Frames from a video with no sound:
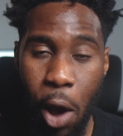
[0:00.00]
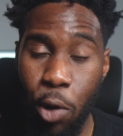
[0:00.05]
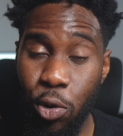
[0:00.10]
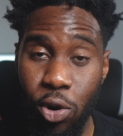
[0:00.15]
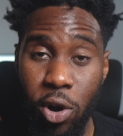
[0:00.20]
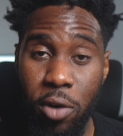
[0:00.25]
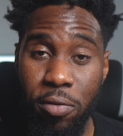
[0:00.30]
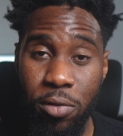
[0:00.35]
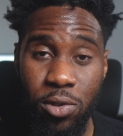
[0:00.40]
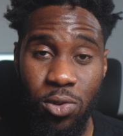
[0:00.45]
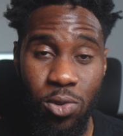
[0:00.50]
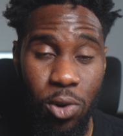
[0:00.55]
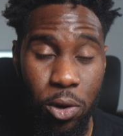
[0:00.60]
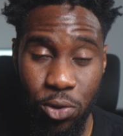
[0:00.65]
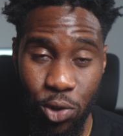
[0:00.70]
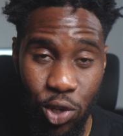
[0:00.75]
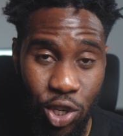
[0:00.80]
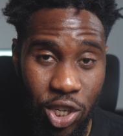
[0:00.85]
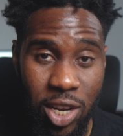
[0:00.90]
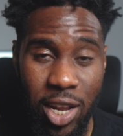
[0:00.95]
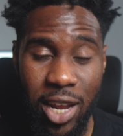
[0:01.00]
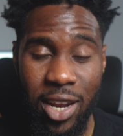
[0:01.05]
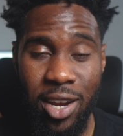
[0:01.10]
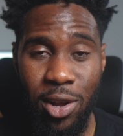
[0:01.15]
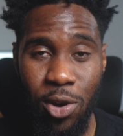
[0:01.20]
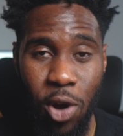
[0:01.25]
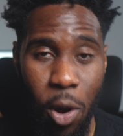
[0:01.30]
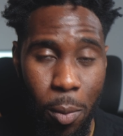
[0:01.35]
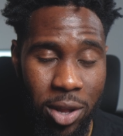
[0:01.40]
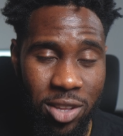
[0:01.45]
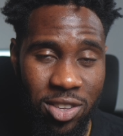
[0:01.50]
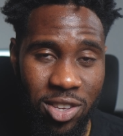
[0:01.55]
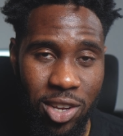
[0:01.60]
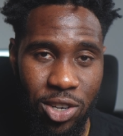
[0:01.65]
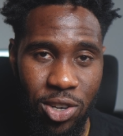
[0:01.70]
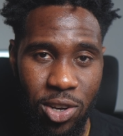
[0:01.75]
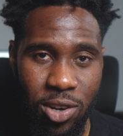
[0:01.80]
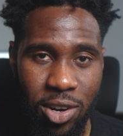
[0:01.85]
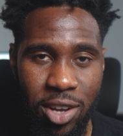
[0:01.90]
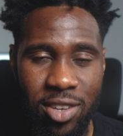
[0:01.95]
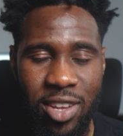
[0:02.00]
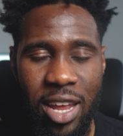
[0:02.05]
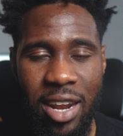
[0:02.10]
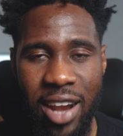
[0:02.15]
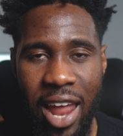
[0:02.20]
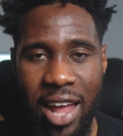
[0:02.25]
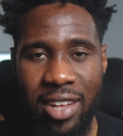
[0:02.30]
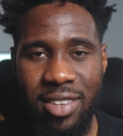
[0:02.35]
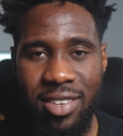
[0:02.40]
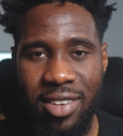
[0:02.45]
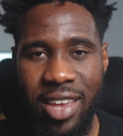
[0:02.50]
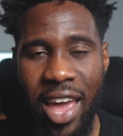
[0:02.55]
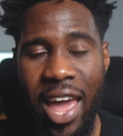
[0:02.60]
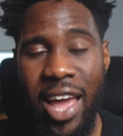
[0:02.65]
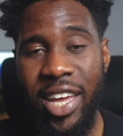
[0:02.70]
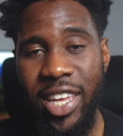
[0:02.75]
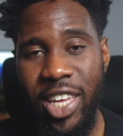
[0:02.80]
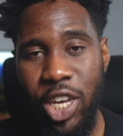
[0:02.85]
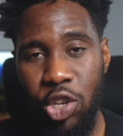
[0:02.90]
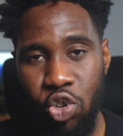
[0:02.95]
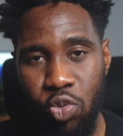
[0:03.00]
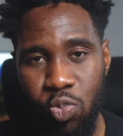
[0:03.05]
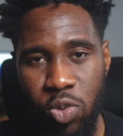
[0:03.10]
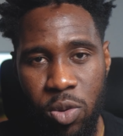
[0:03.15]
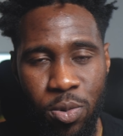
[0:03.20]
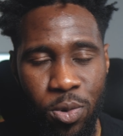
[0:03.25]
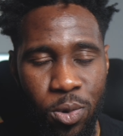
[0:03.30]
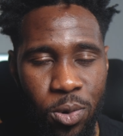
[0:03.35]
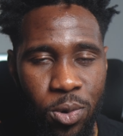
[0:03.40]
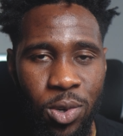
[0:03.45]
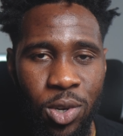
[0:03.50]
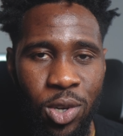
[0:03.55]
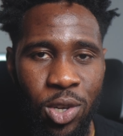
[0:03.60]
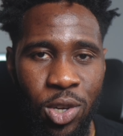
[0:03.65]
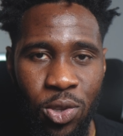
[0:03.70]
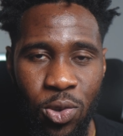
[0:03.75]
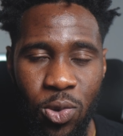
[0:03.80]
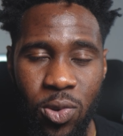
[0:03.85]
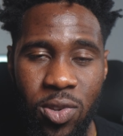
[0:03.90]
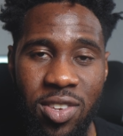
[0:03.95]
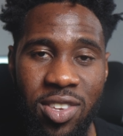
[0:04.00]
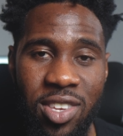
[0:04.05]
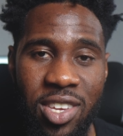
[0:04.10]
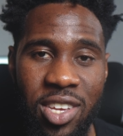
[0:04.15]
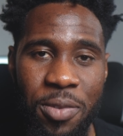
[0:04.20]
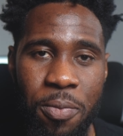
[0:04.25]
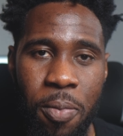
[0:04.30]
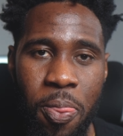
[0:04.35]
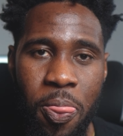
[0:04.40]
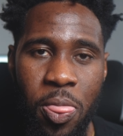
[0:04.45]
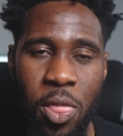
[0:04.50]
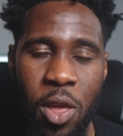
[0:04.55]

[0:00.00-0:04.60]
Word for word: I would love you to also share that in the comment section because I'd like to engage with people to see